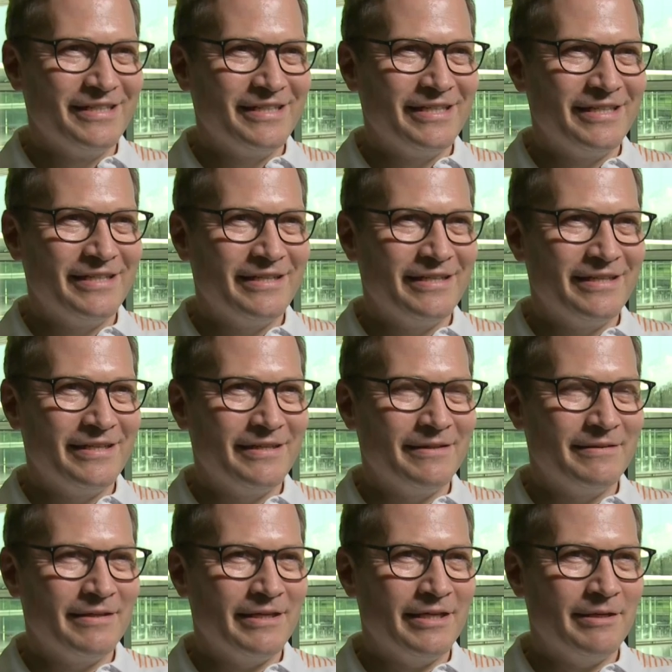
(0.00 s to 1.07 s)
And
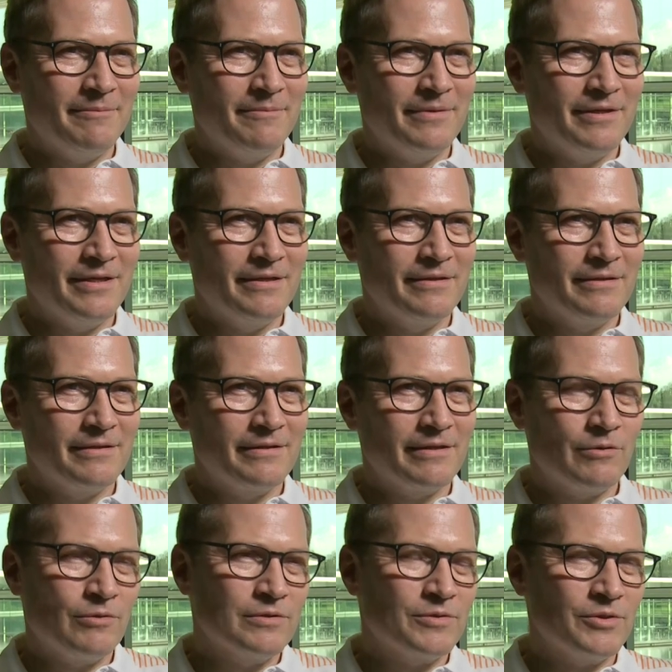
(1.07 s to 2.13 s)
I'm
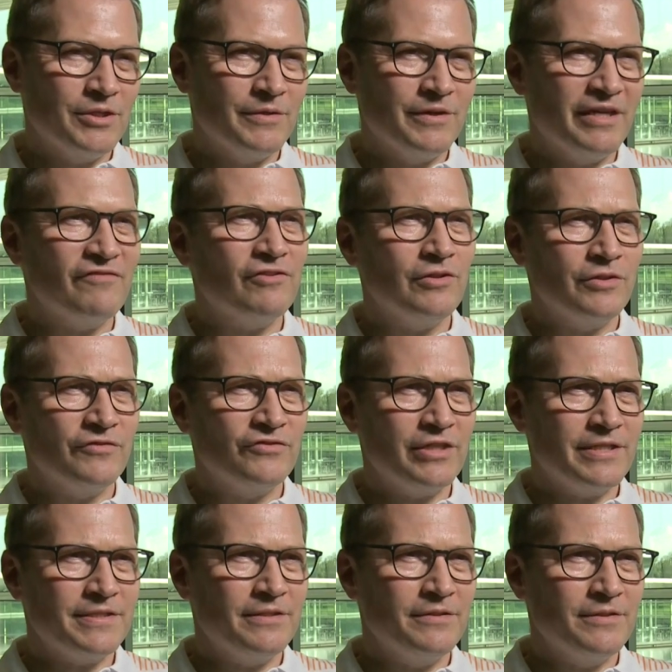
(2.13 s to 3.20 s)
also here. I have a lot of
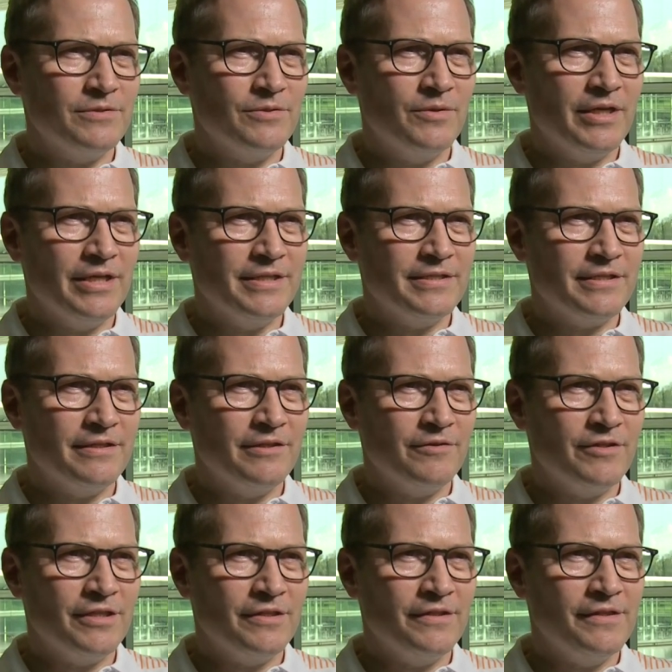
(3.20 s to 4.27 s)
trust in these two guys. They know
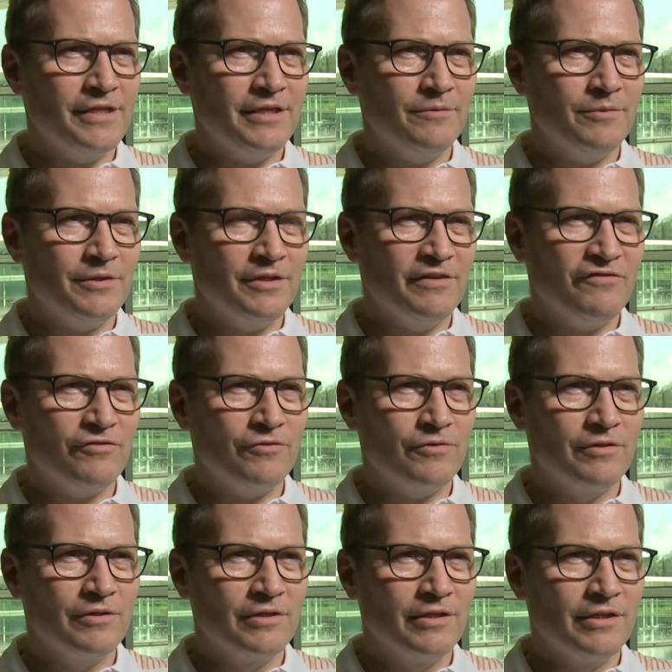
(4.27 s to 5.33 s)
that in the end we are here for
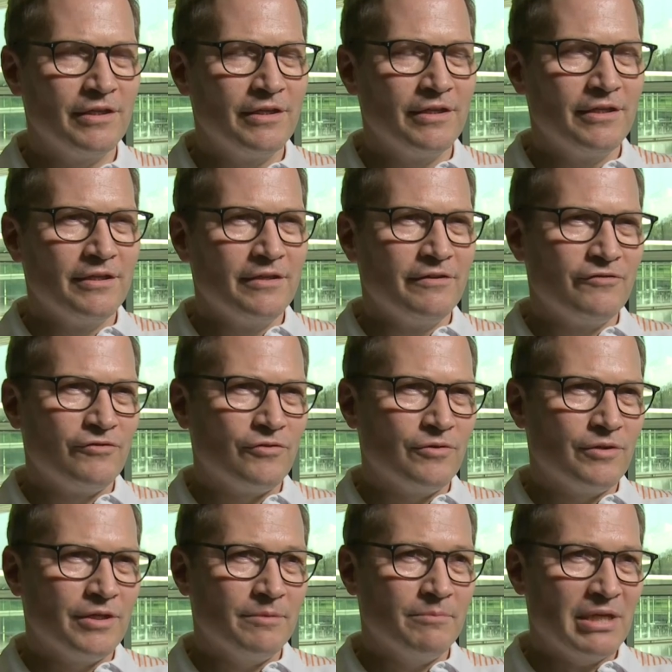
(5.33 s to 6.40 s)

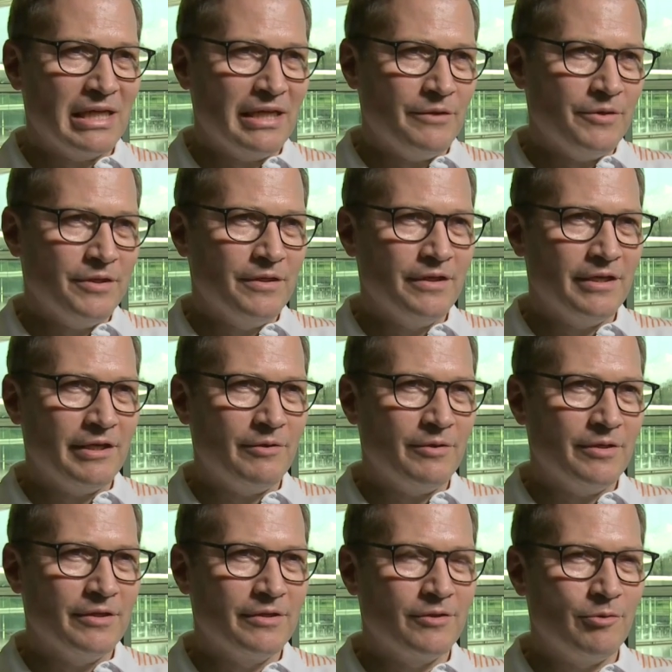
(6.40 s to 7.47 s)
McLaren.
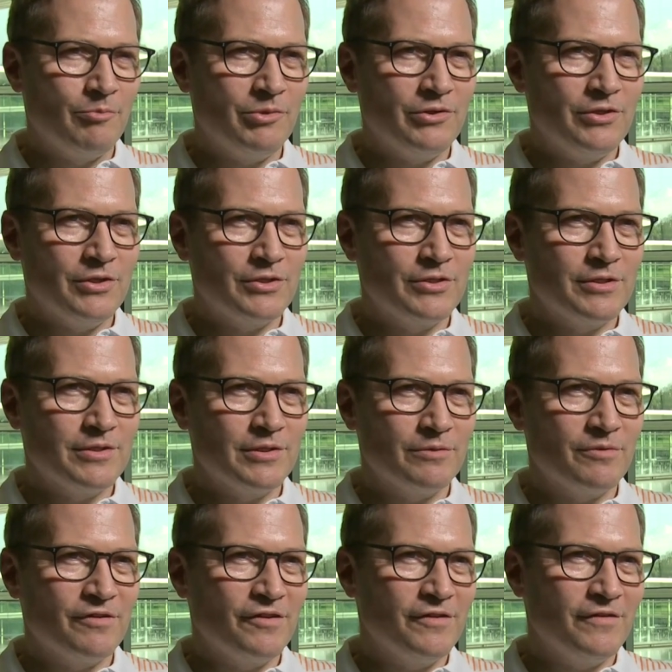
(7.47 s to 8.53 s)
Our competition is not
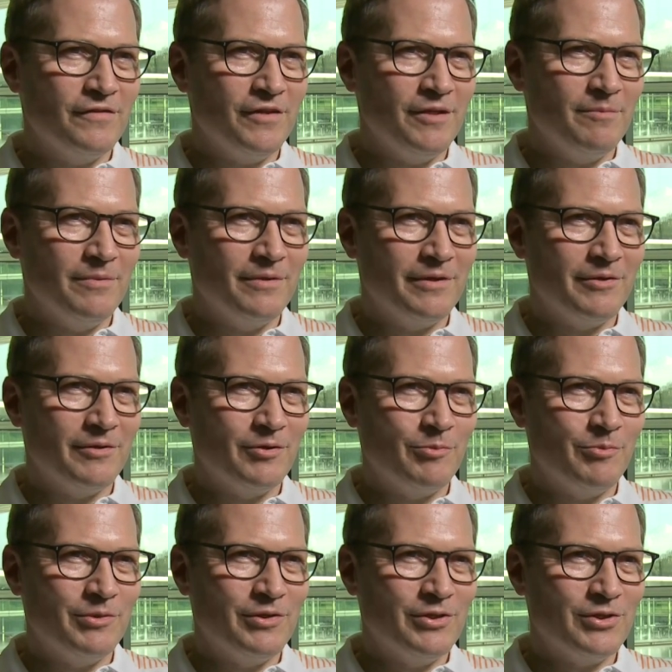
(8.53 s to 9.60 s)
within the team. Our
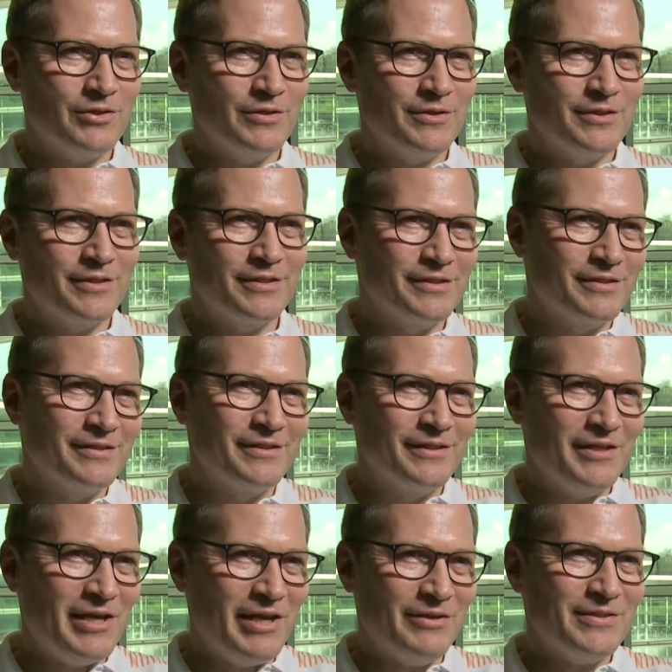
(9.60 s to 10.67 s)
competition is
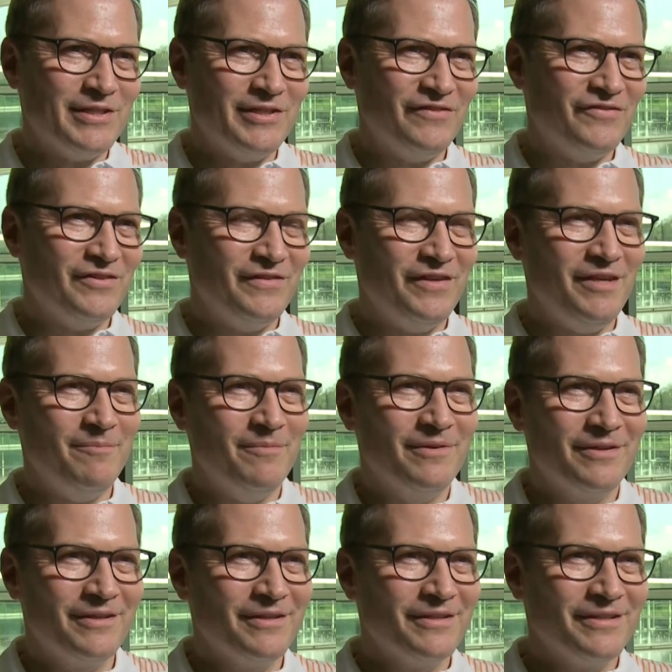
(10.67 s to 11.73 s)
outside of the team.
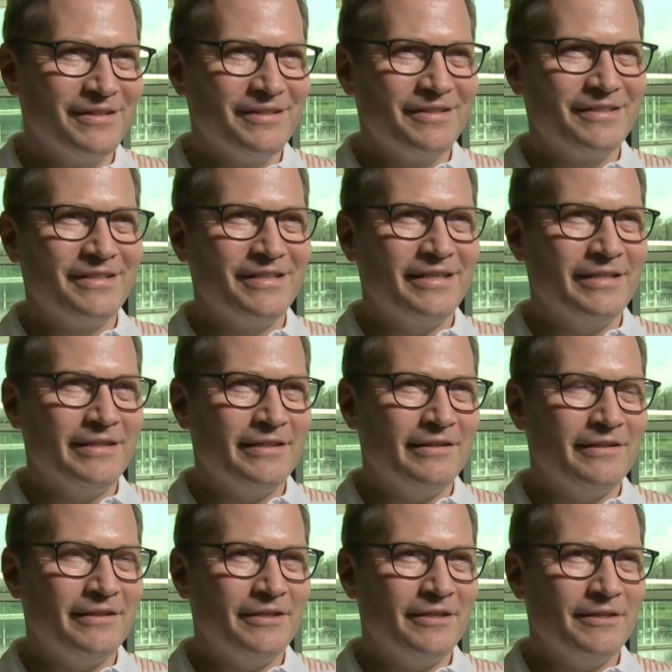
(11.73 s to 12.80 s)
And
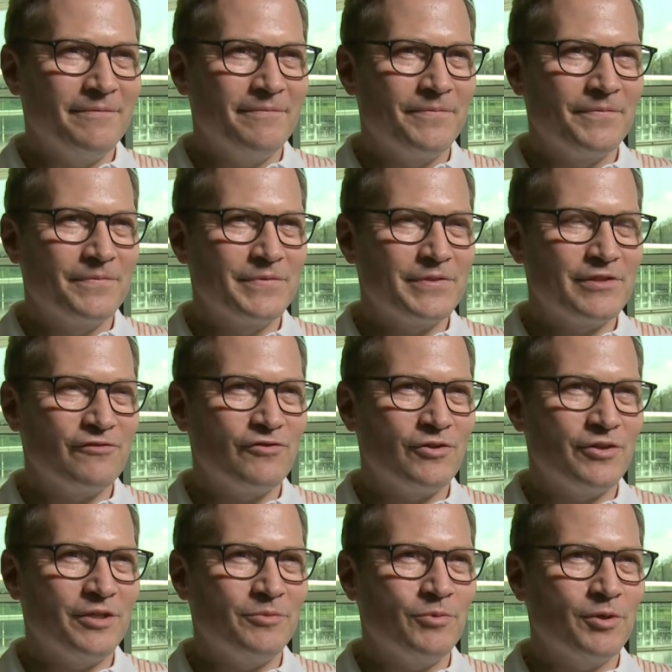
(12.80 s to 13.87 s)
so far
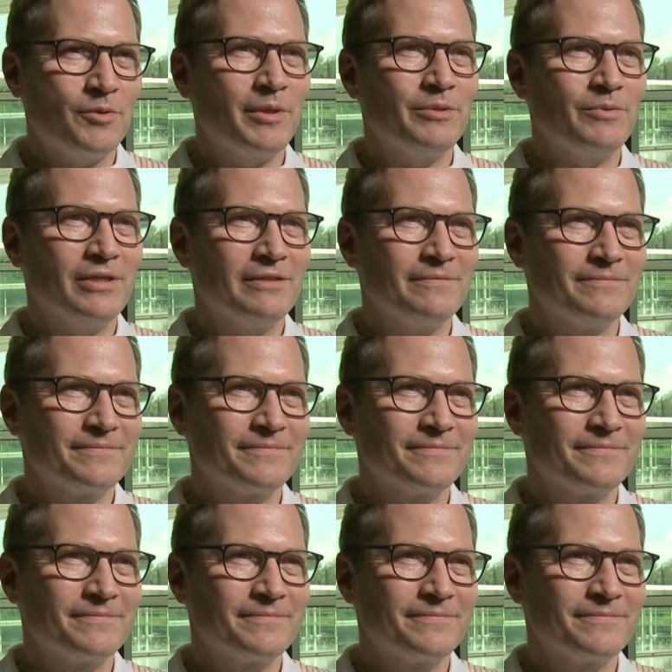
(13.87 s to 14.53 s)
that worked quite well.